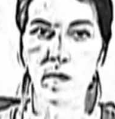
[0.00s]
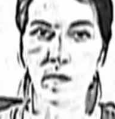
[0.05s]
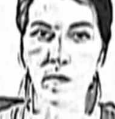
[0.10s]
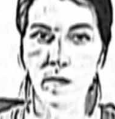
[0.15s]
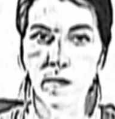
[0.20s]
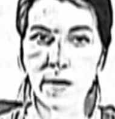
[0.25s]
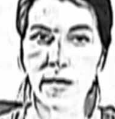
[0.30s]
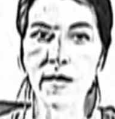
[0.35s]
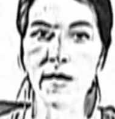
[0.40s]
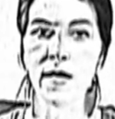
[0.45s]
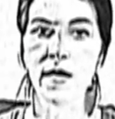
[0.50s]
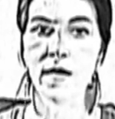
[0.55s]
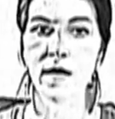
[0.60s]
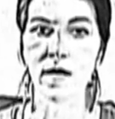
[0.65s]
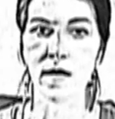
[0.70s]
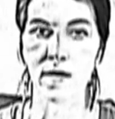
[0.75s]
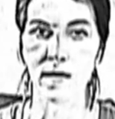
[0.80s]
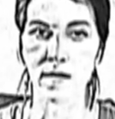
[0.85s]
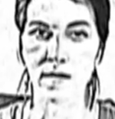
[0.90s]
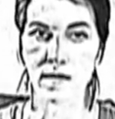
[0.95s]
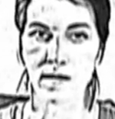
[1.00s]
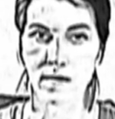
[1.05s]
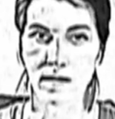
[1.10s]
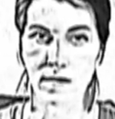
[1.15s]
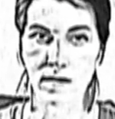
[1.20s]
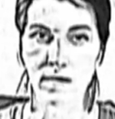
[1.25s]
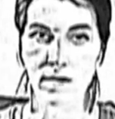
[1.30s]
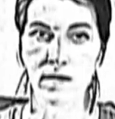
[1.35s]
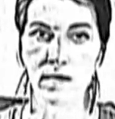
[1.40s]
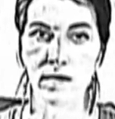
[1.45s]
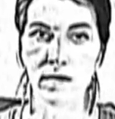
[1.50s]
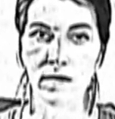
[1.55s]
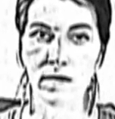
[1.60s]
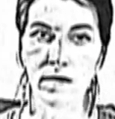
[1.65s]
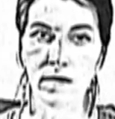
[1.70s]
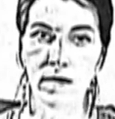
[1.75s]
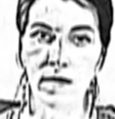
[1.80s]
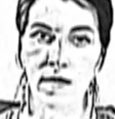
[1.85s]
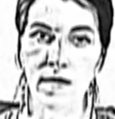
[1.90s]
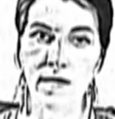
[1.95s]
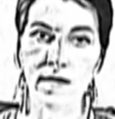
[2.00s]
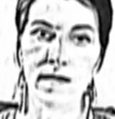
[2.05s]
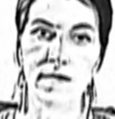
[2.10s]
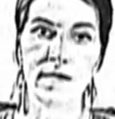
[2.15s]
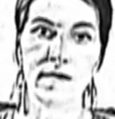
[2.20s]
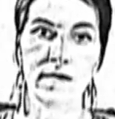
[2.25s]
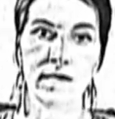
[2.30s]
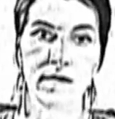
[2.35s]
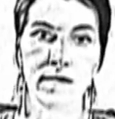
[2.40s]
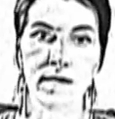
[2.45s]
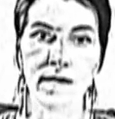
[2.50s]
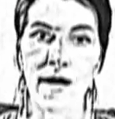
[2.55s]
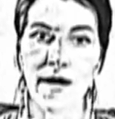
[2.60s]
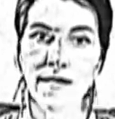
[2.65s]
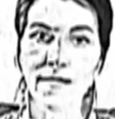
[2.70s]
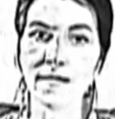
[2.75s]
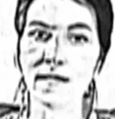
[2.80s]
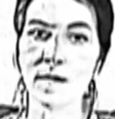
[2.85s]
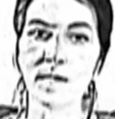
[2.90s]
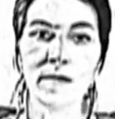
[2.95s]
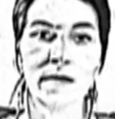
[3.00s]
reading is not